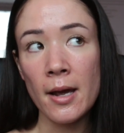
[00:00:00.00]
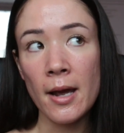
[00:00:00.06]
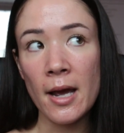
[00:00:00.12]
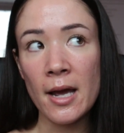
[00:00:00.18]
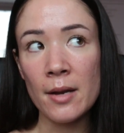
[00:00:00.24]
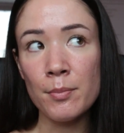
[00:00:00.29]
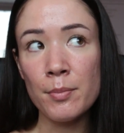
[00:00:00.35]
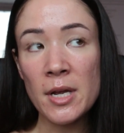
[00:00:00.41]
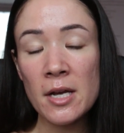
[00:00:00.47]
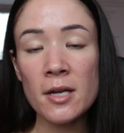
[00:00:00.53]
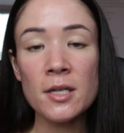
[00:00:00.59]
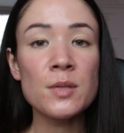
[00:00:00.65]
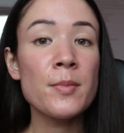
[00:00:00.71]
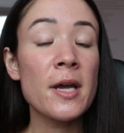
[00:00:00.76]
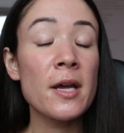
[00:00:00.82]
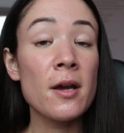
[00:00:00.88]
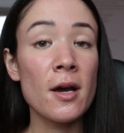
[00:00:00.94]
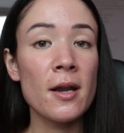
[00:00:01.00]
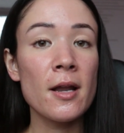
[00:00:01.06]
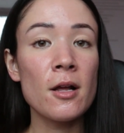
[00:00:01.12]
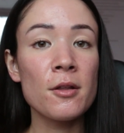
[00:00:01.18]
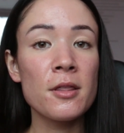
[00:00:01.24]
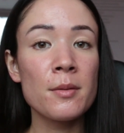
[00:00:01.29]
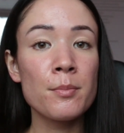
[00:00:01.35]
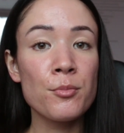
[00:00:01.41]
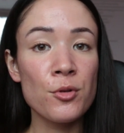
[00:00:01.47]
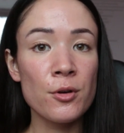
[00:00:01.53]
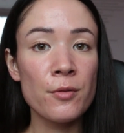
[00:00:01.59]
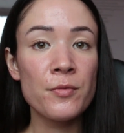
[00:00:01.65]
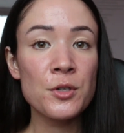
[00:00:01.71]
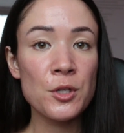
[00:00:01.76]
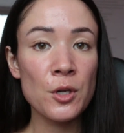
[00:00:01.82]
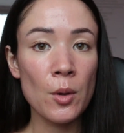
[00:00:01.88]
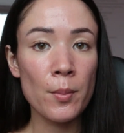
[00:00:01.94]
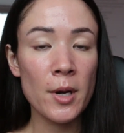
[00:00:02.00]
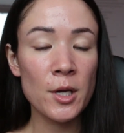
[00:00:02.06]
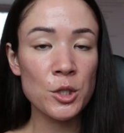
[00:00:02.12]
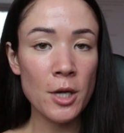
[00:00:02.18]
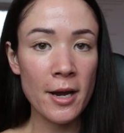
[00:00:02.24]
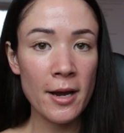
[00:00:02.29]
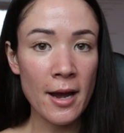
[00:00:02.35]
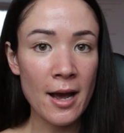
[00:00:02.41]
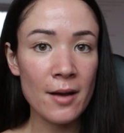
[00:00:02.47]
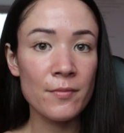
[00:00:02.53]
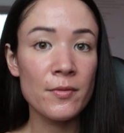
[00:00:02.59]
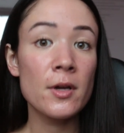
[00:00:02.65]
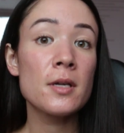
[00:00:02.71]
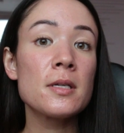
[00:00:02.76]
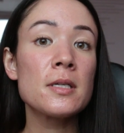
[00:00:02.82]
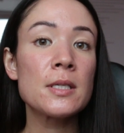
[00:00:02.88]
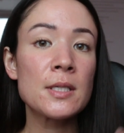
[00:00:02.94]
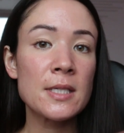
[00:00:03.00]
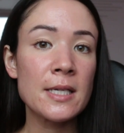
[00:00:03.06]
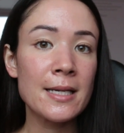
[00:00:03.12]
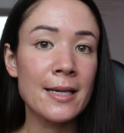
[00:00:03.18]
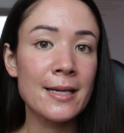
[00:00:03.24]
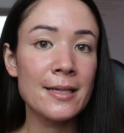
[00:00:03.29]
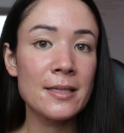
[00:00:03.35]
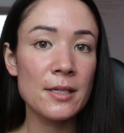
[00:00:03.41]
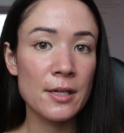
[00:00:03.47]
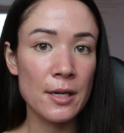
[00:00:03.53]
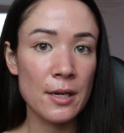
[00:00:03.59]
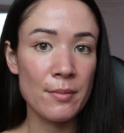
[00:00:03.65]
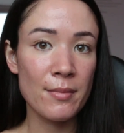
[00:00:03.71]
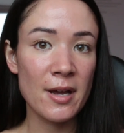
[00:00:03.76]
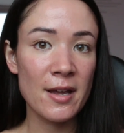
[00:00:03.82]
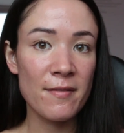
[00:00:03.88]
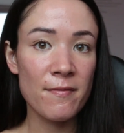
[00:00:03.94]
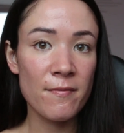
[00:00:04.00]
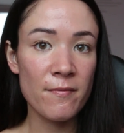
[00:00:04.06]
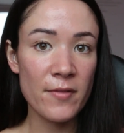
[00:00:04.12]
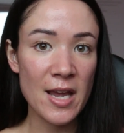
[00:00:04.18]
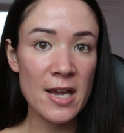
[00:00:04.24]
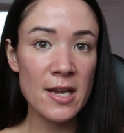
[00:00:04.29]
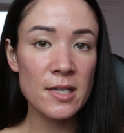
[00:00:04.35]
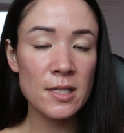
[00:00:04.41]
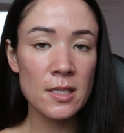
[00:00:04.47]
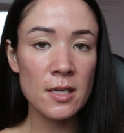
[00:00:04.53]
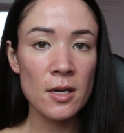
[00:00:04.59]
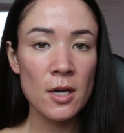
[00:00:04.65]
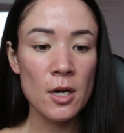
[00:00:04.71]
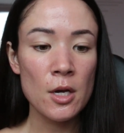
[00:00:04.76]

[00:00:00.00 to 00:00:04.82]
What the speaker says: And because my gut health improved so much, I have seen it in my face.